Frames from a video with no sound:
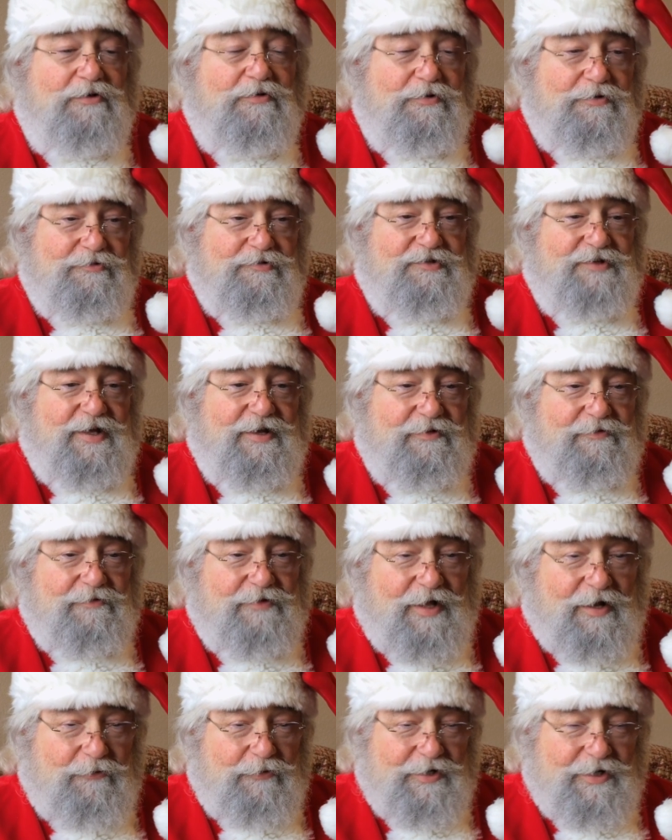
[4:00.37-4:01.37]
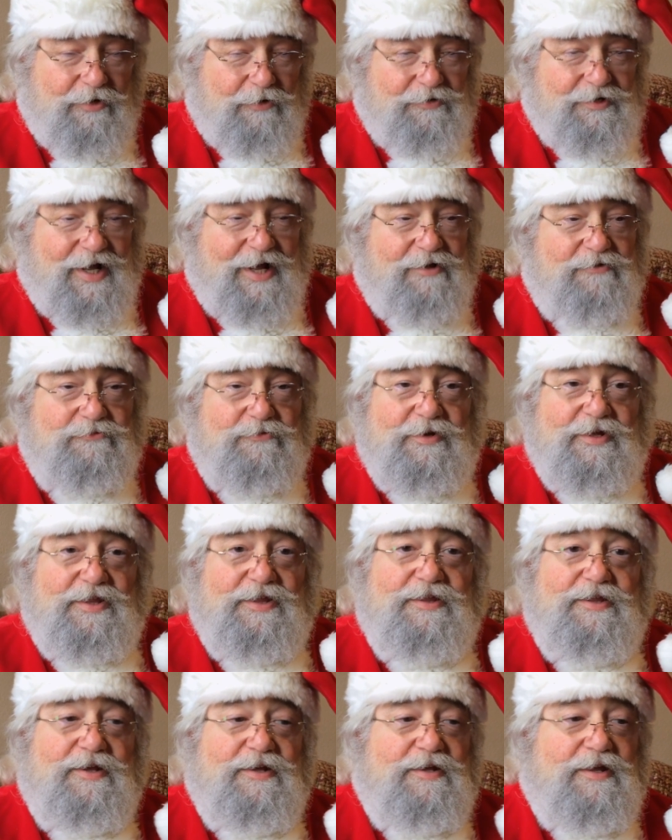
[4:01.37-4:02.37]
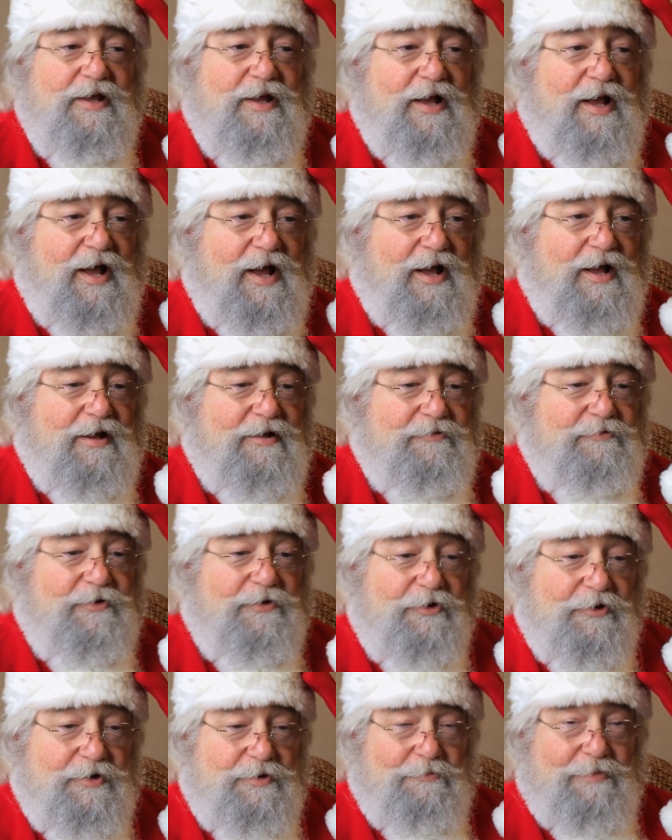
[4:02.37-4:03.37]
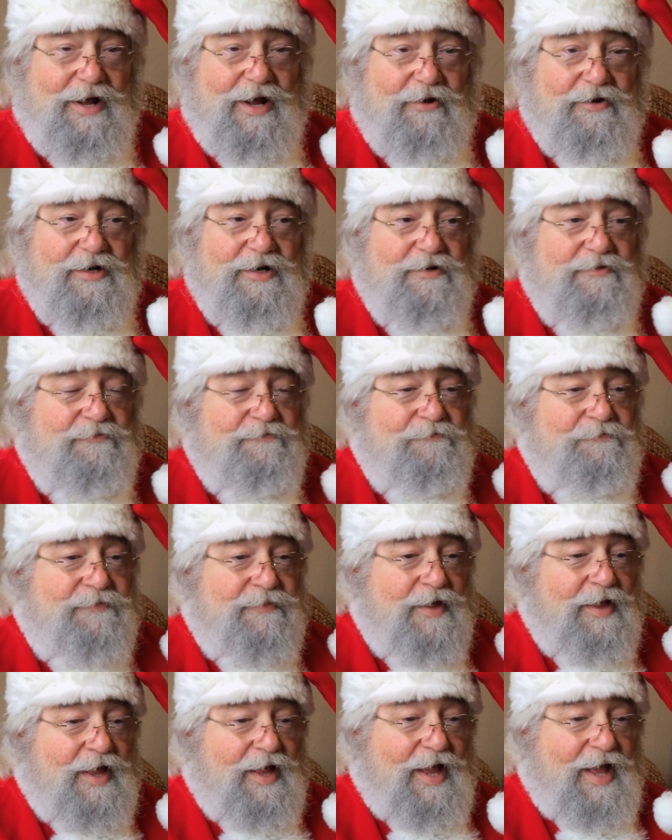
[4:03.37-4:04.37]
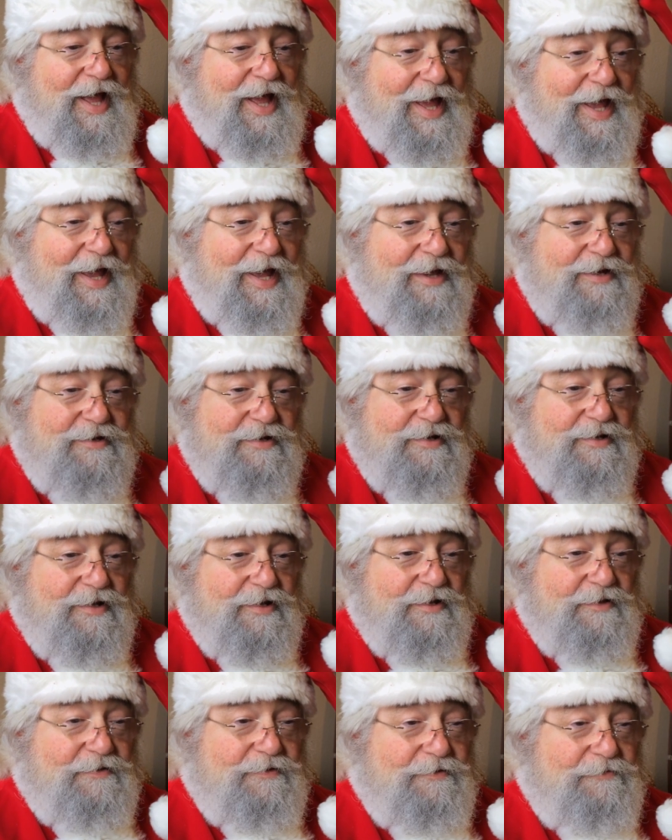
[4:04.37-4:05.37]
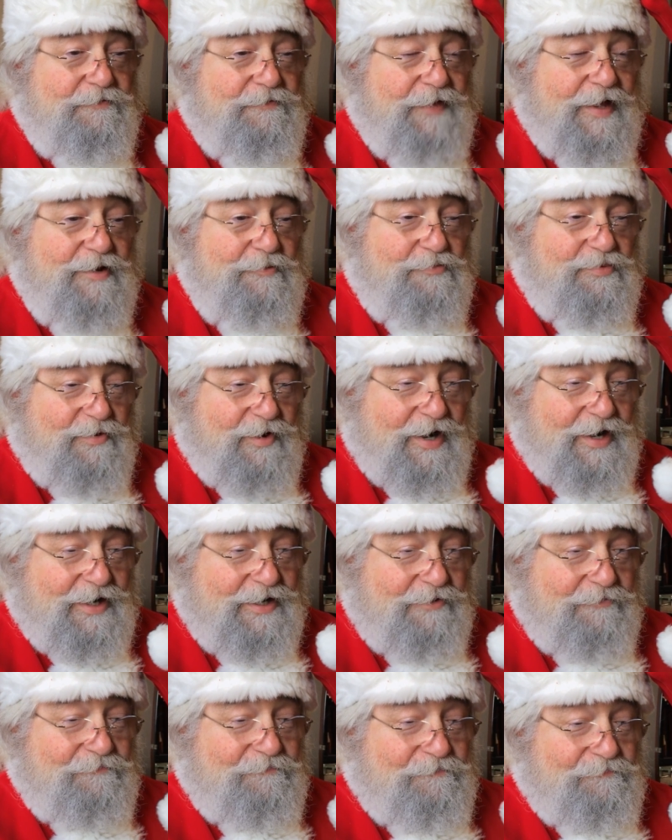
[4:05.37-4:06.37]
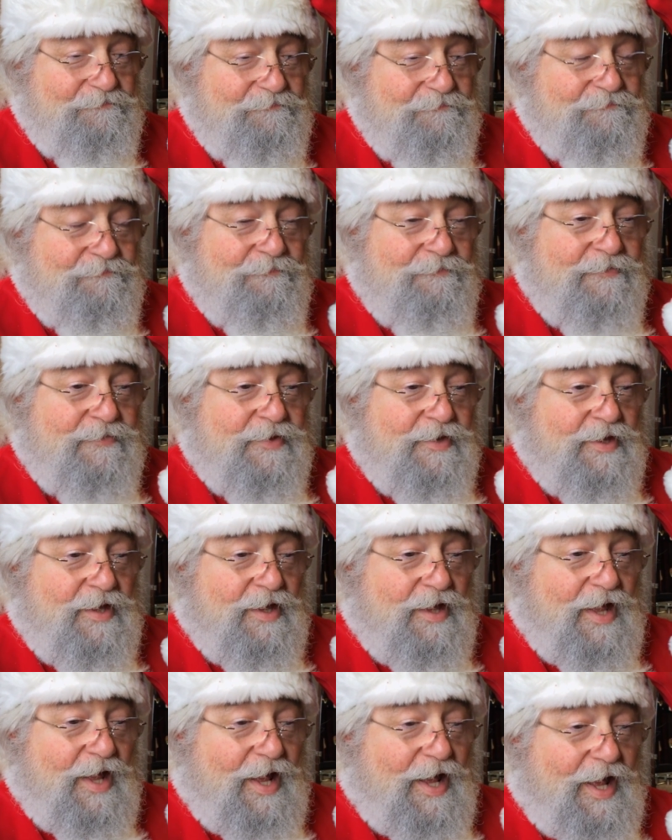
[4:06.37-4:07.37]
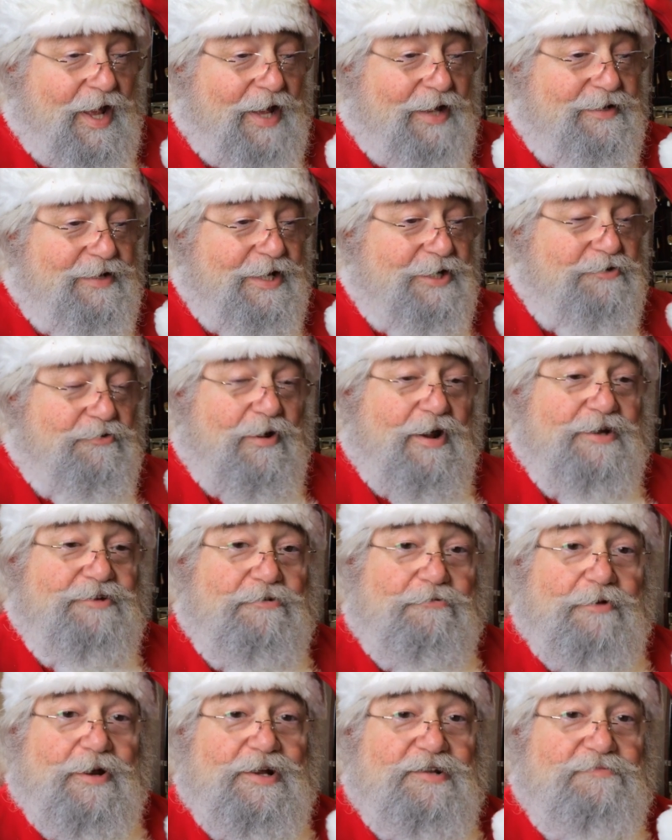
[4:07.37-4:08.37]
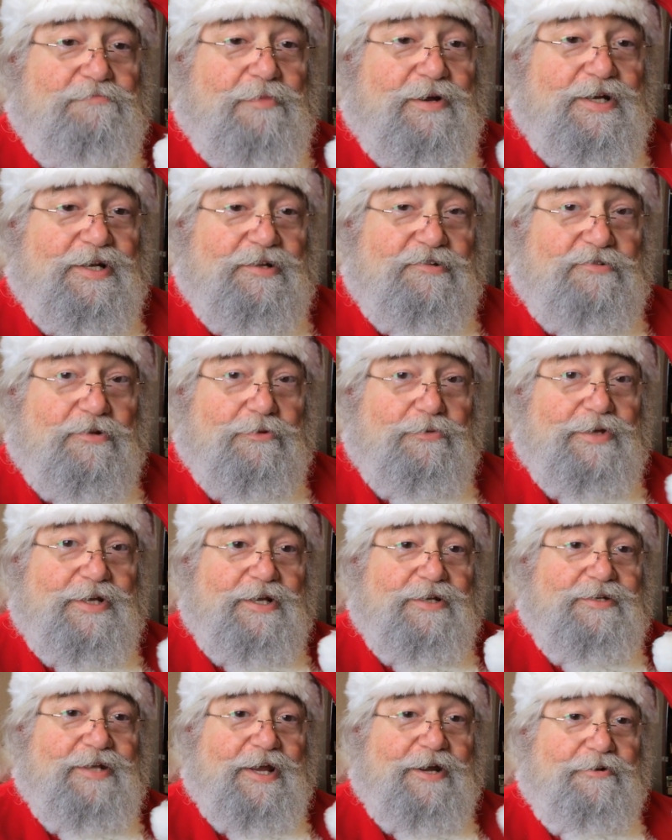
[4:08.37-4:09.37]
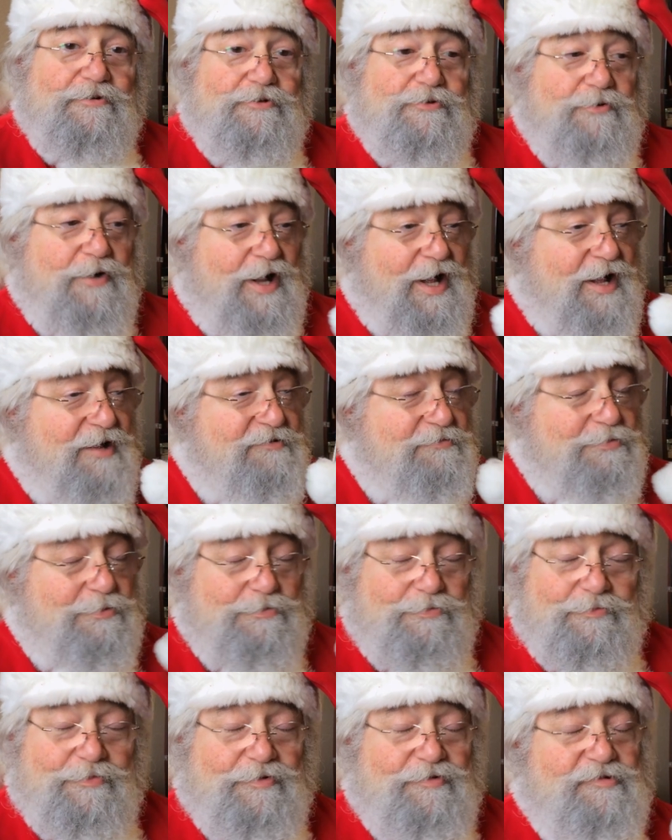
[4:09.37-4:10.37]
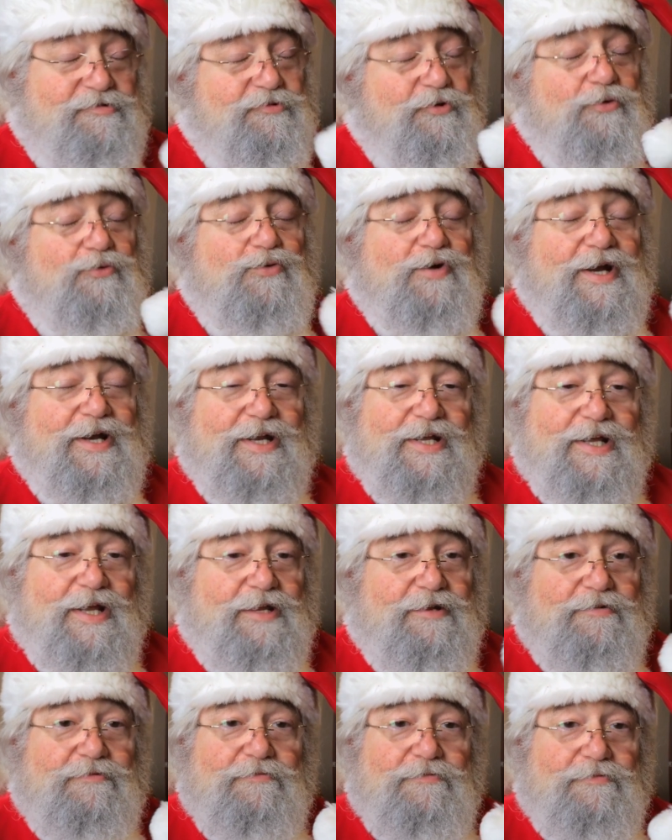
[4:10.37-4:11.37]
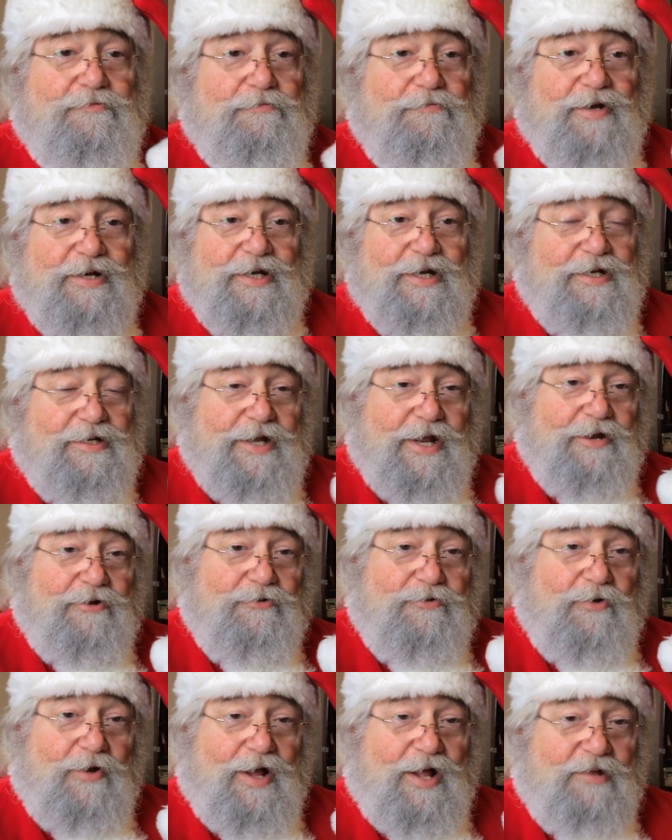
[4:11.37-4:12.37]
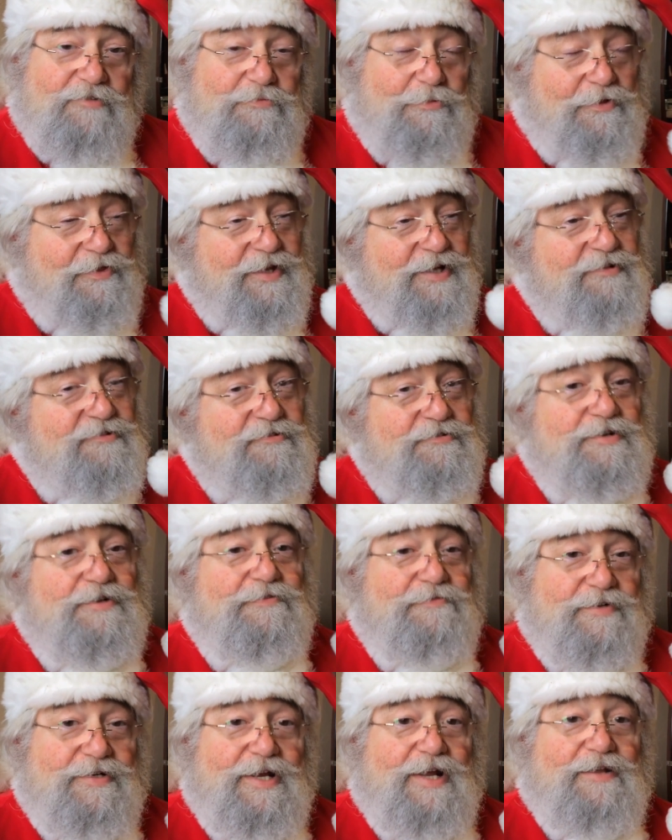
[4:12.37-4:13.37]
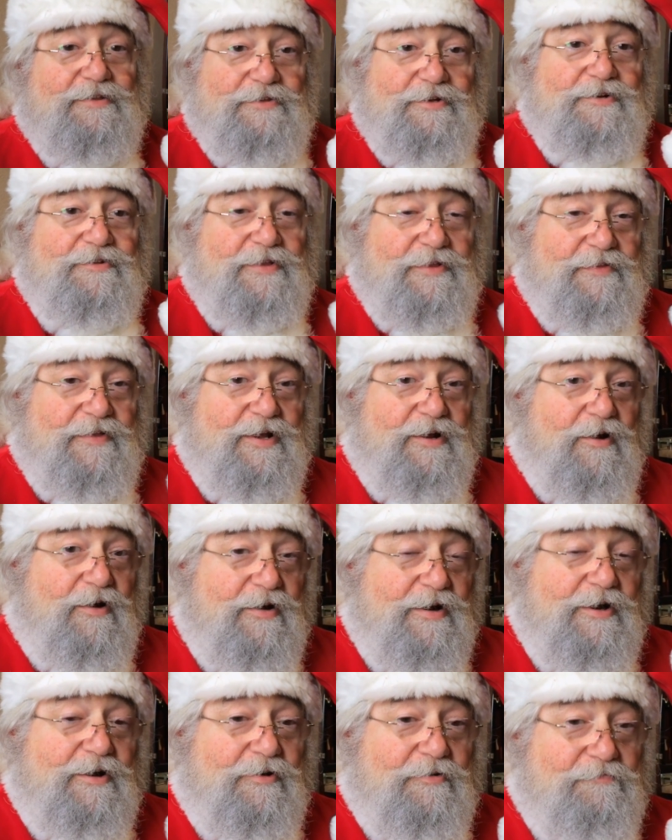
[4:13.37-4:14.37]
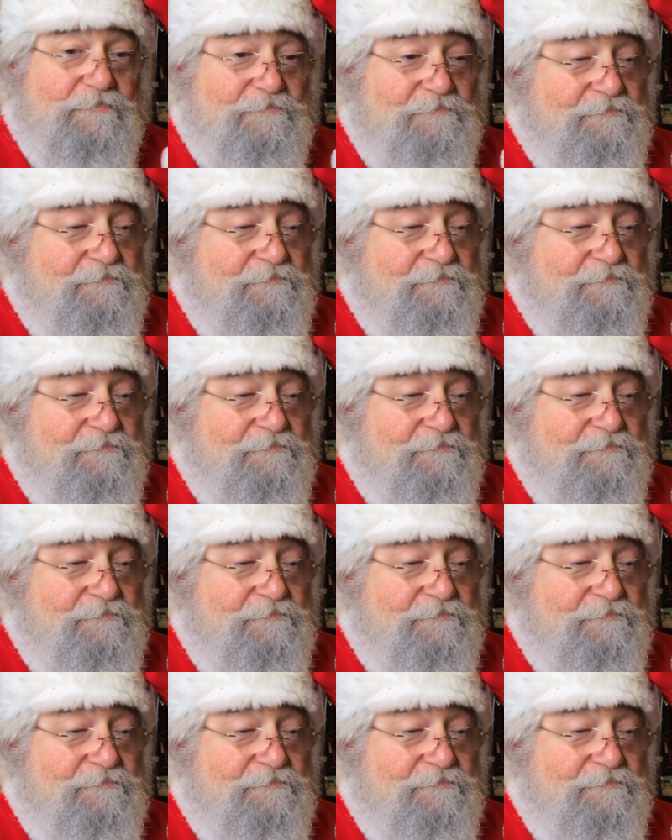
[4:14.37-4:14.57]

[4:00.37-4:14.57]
crews that we go down with heard about it, and they prayed, and they tried to raise money so we could take her to a hospital. There was no way to get money to take her to a hospital. Things are different down there than they are here.